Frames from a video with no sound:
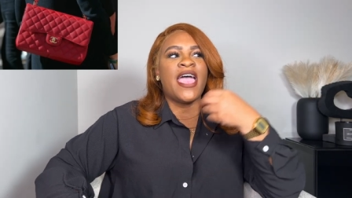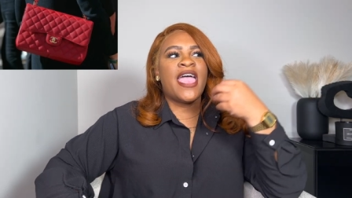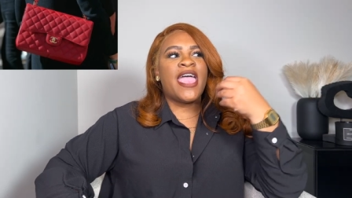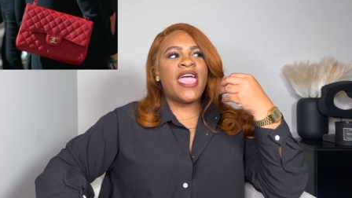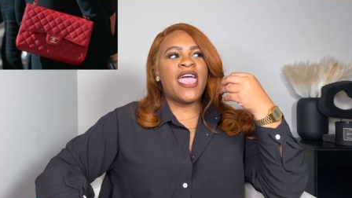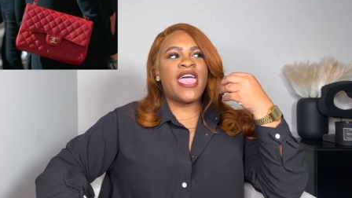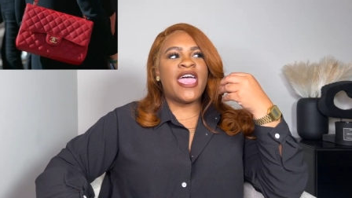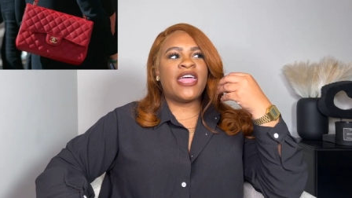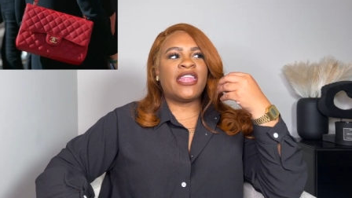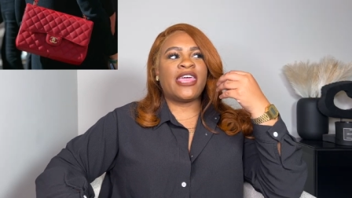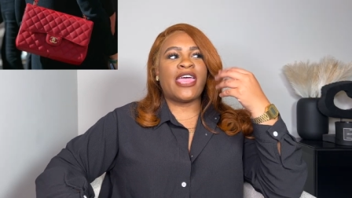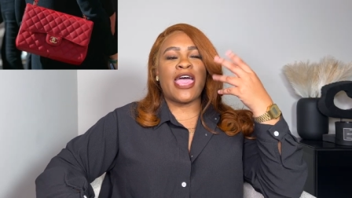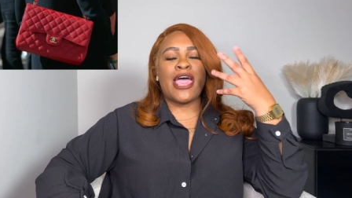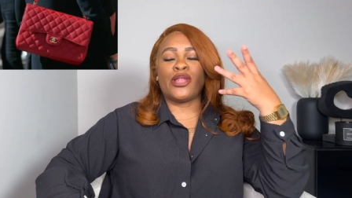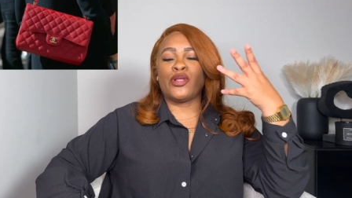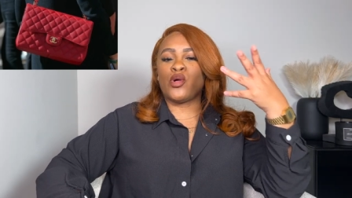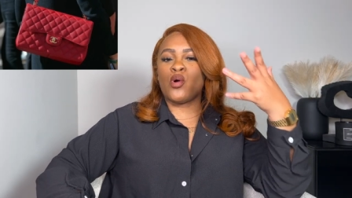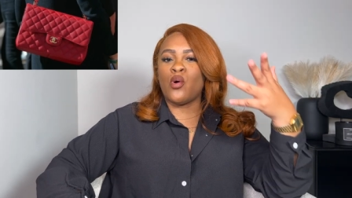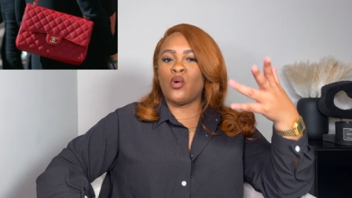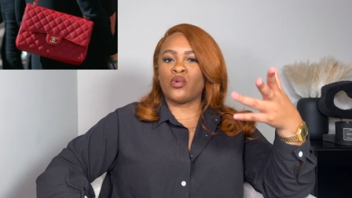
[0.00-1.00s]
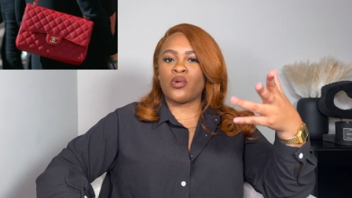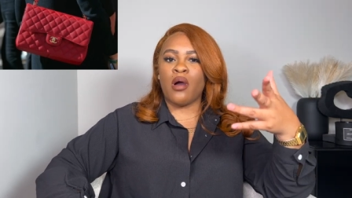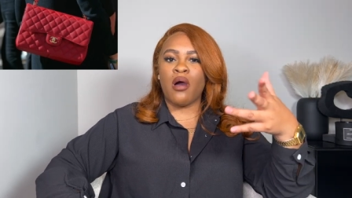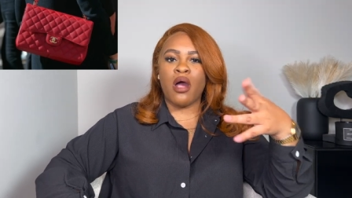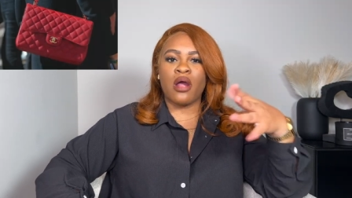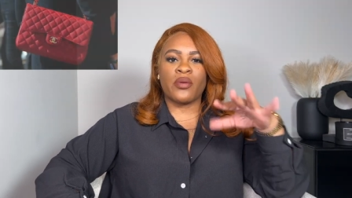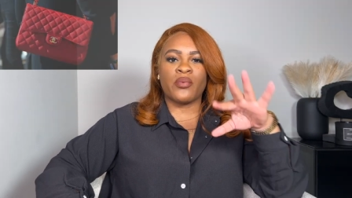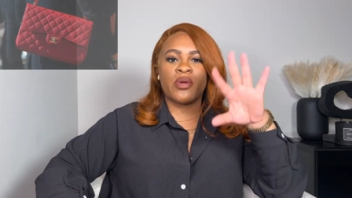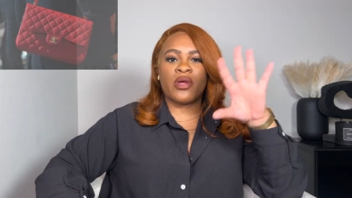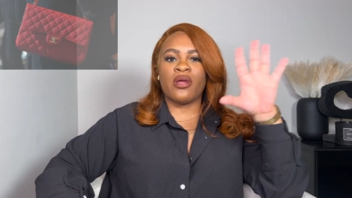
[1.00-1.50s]
and it had gold
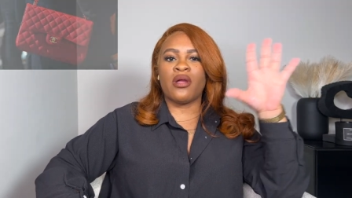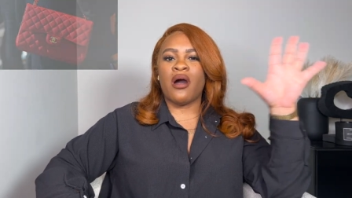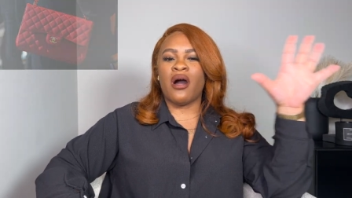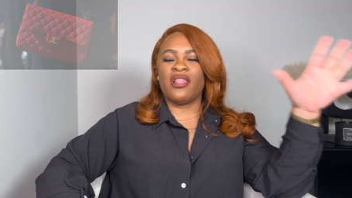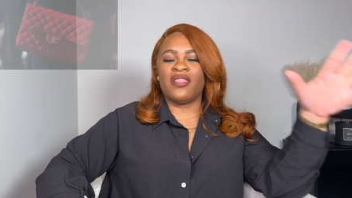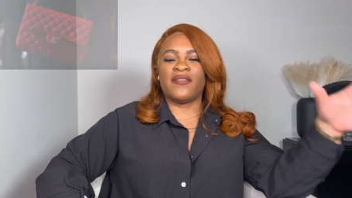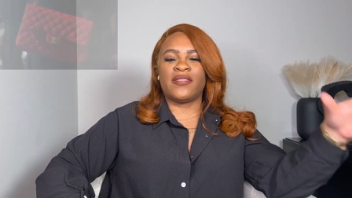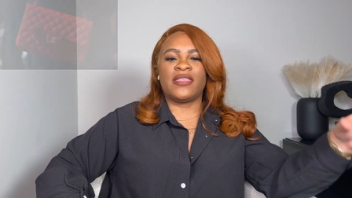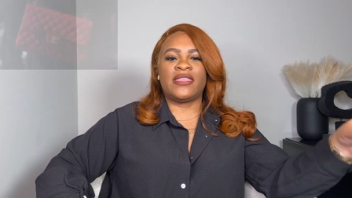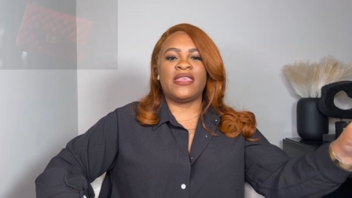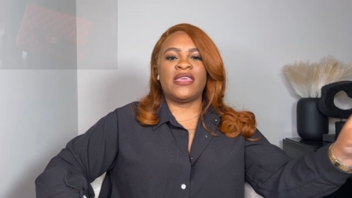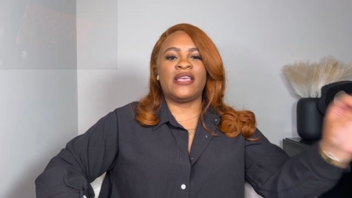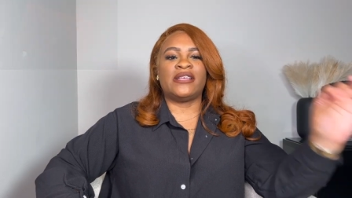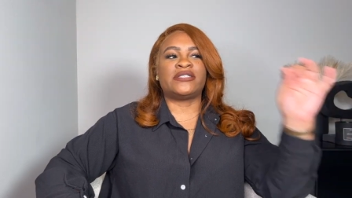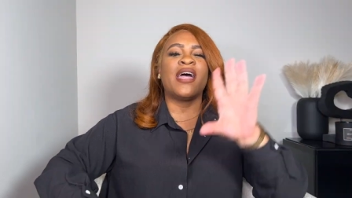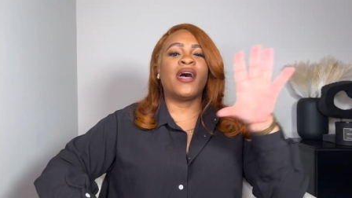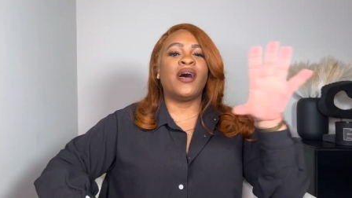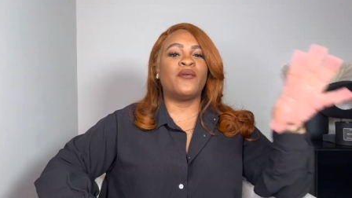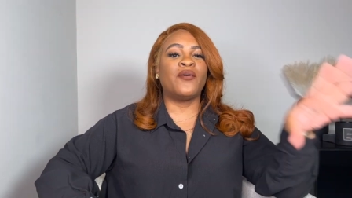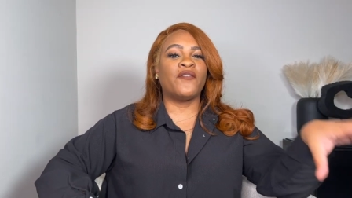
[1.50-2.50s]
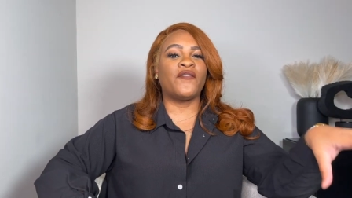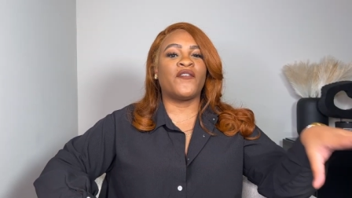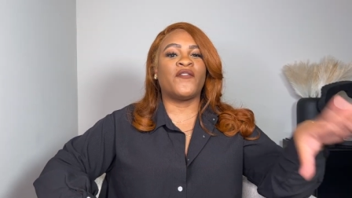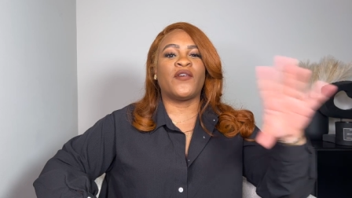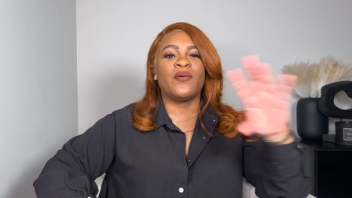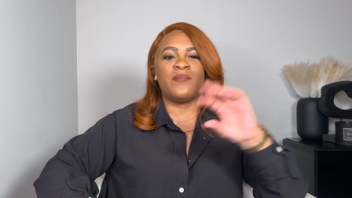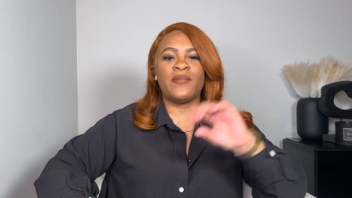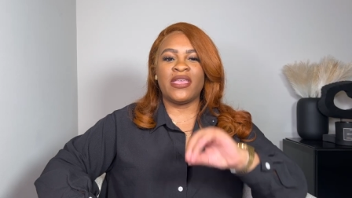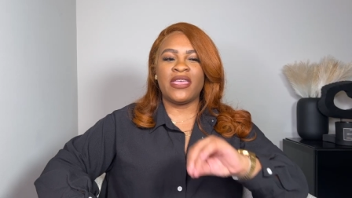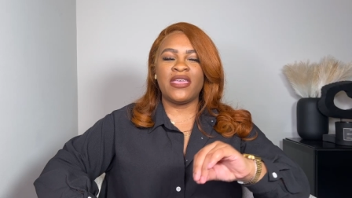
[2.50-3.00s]
hardware, all of the things. However,
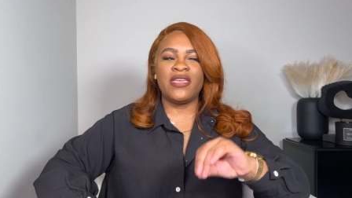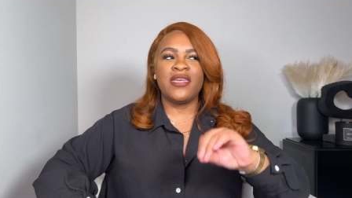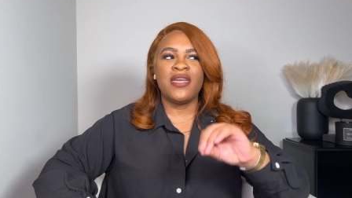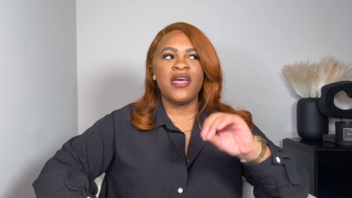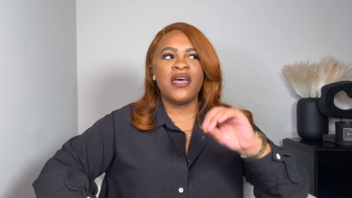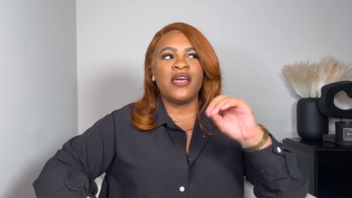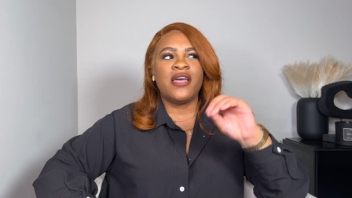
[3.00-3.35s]
for me,